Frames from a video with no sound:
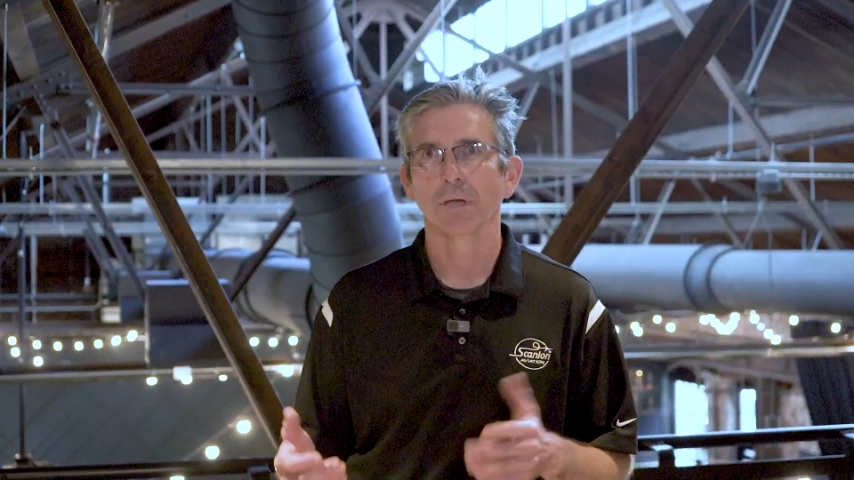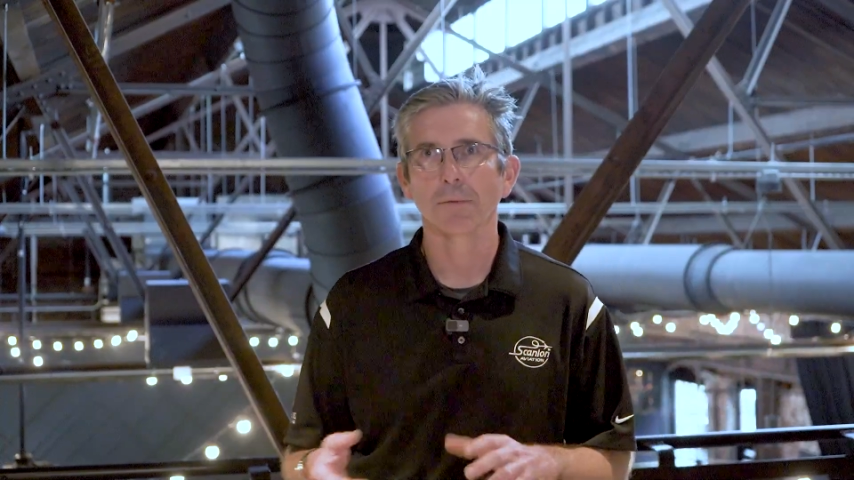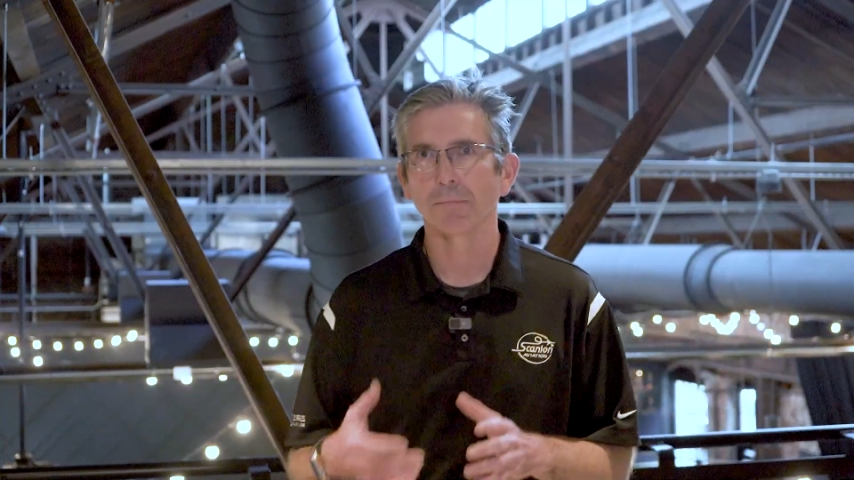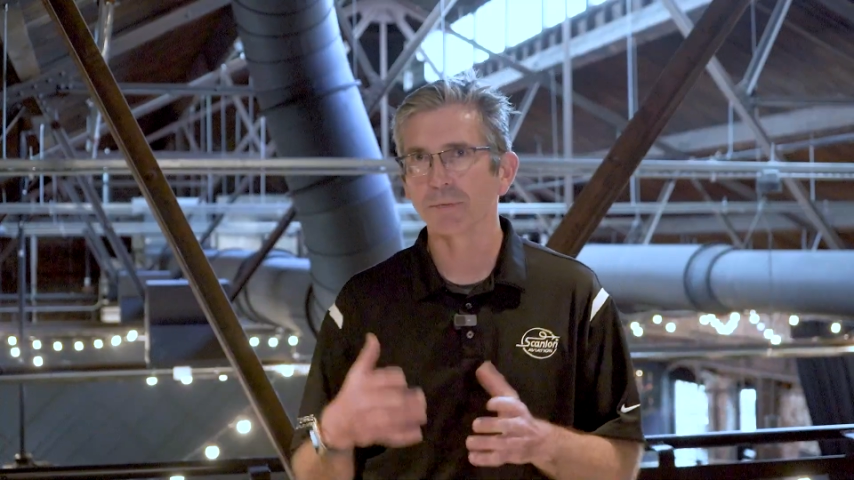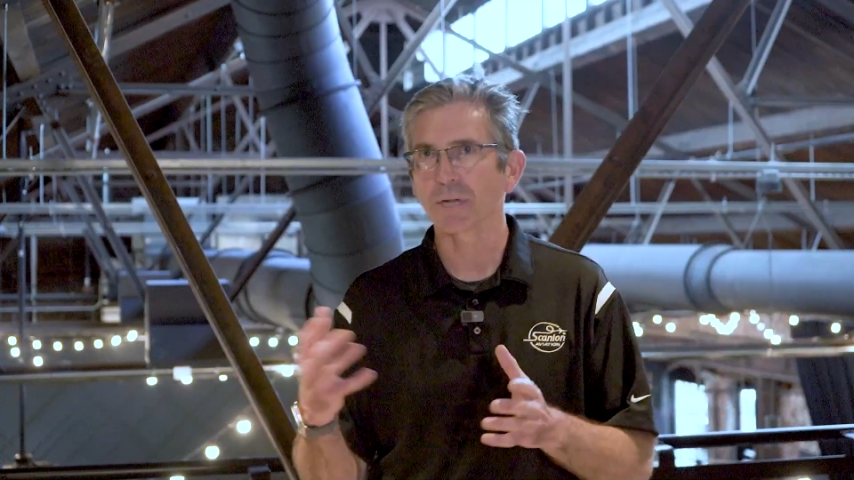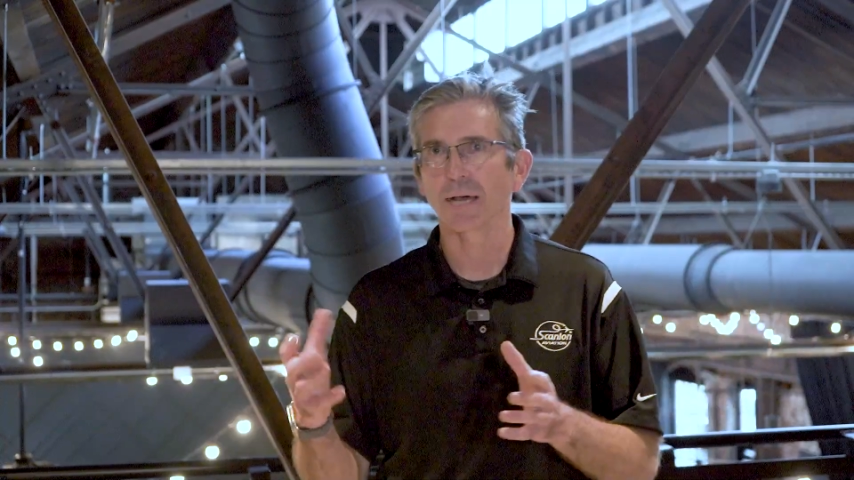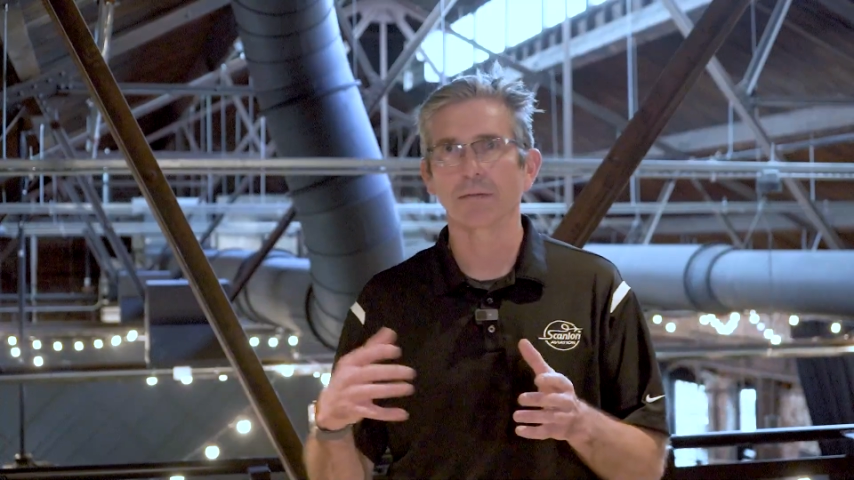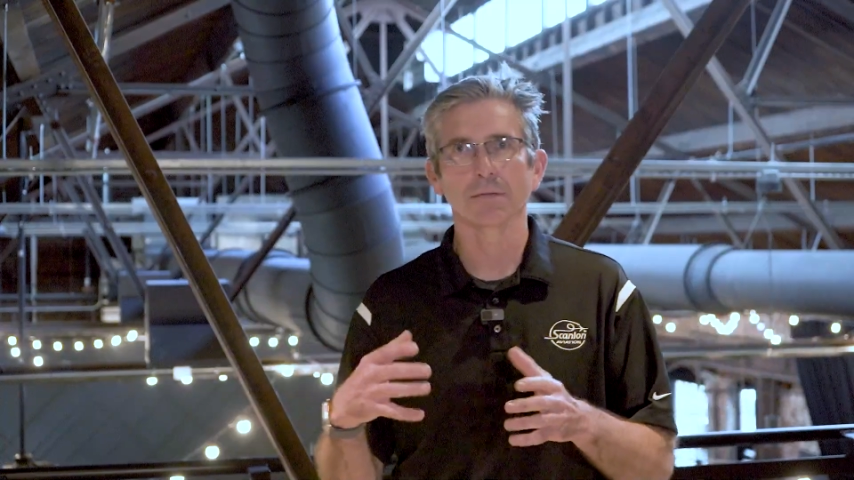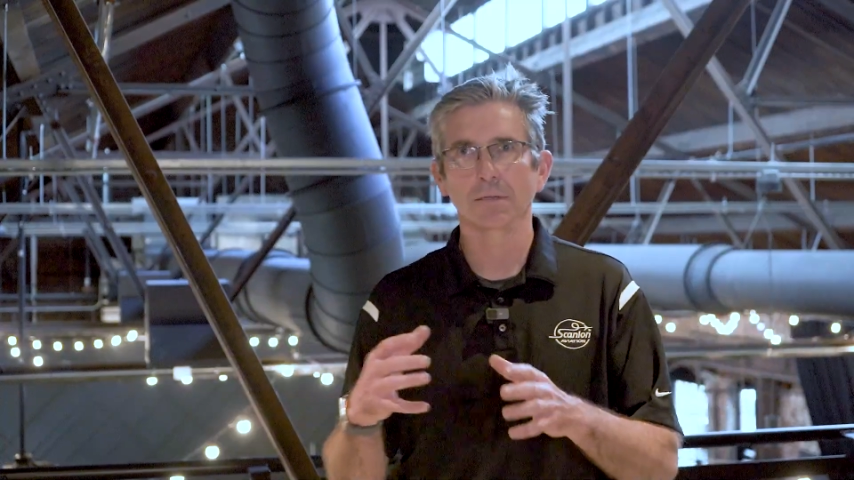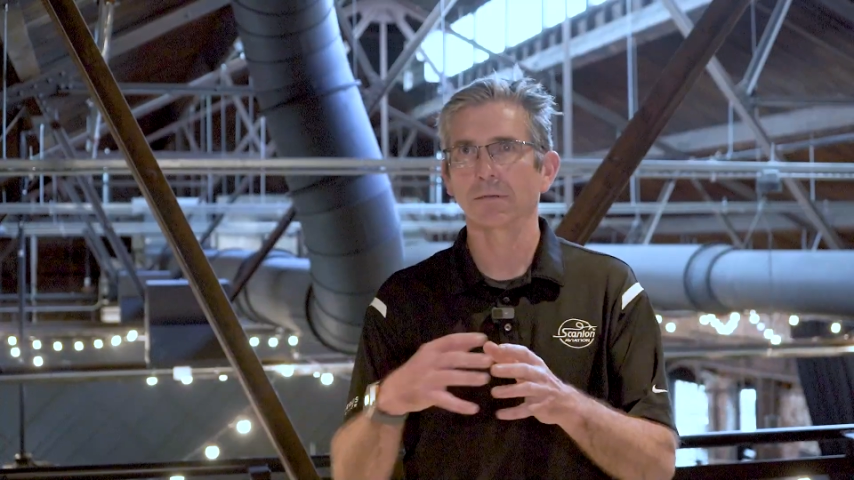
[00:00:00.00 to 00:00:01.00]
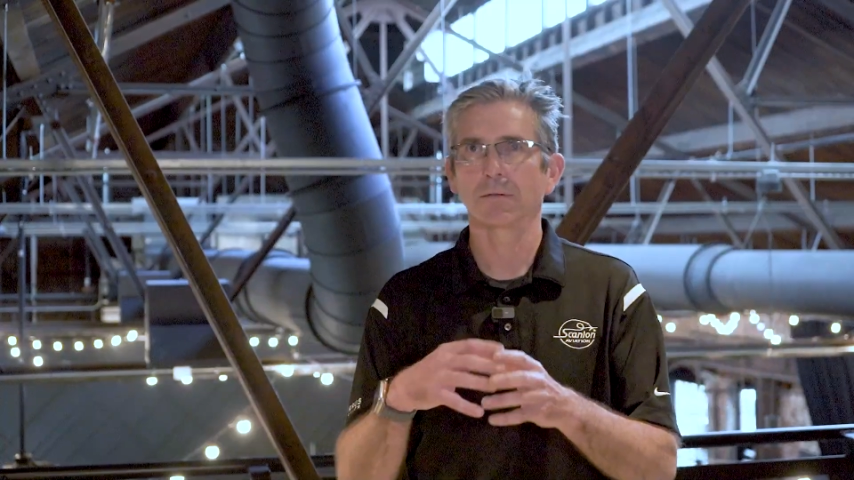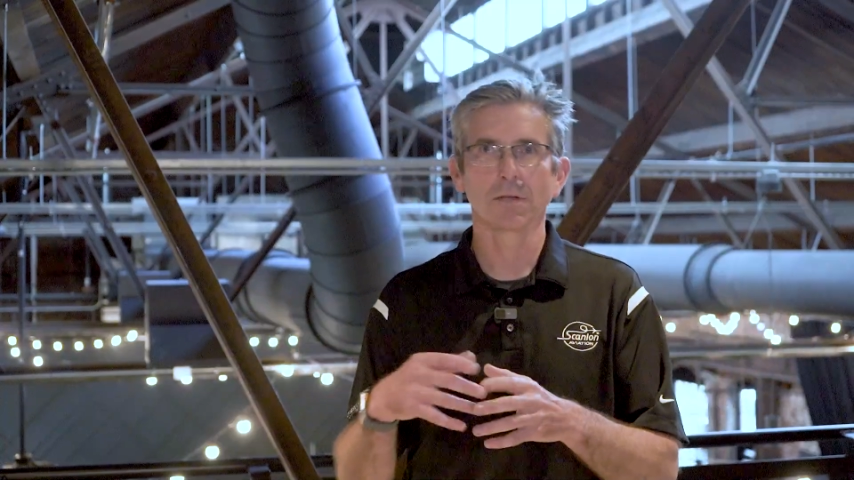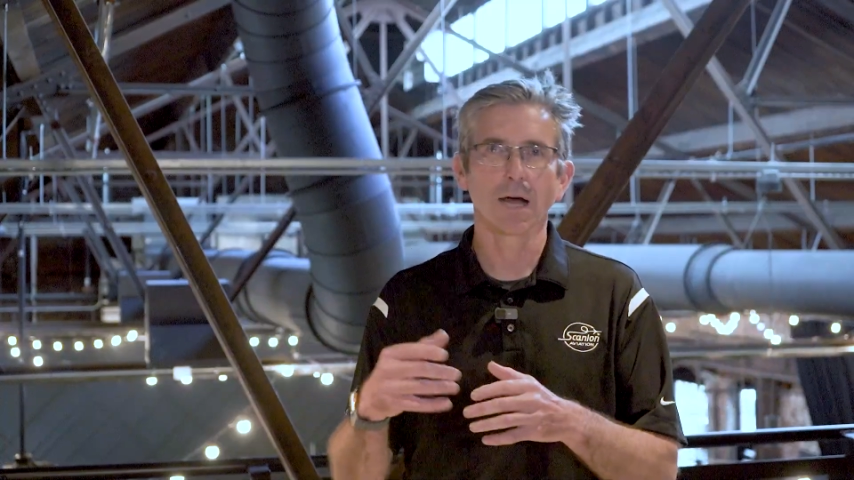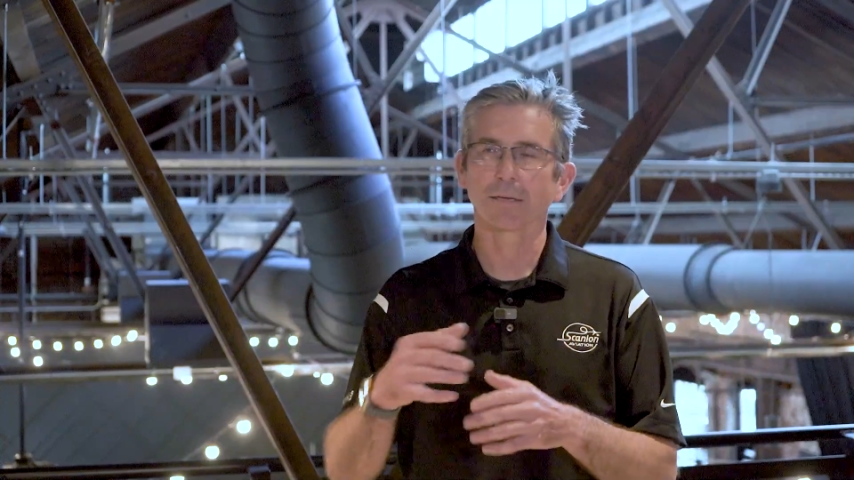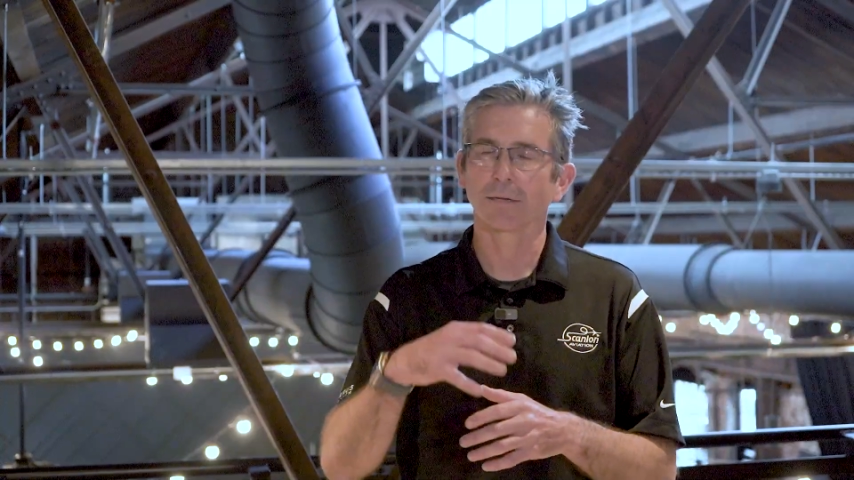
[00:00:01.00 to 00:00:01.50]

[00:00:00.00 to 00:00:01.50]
I mean, besides, not